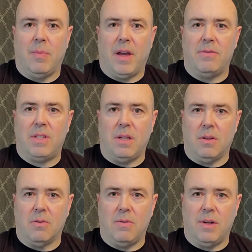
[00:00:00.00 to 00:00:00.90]
I've seen
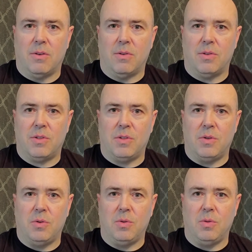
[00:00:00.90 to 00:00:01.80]
other vendors
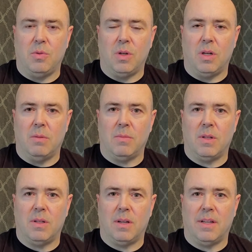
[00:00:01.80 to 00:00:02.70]
do,
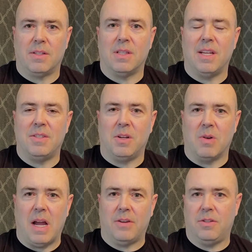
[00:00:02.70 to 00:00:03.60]
I guess, less
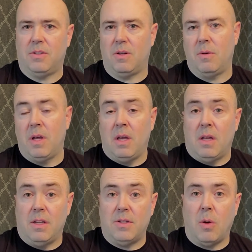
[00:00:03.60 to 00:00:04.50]
interaction. So
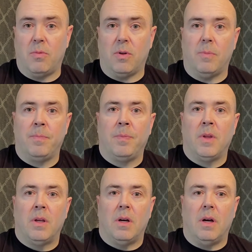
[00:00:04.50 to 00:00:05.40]
that's hopeful.
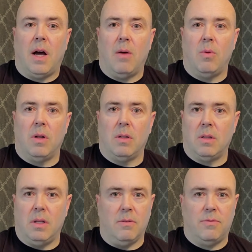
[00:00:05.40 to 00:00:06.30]
I will,
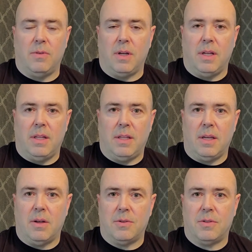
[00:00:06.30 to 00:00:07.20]
if anything
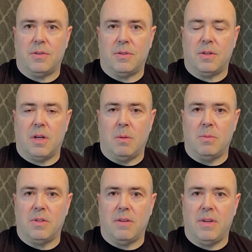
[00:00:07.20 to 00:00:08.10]
else
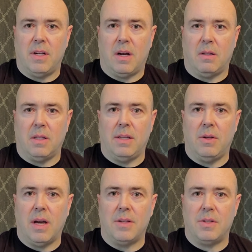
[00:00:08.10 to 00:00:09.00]
comes of it, I'll let you
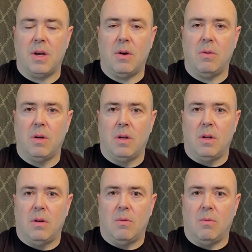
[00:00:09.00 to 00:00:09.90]
guys know
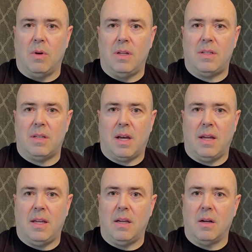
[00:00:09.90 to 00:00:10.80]
what I
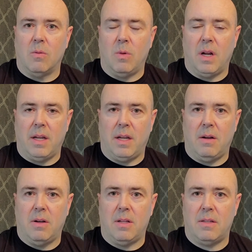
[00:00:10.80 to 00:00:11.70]
hear when I
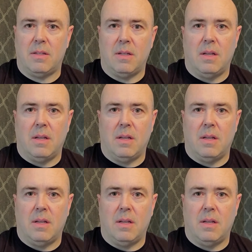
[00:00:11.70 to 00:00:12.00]
hear it.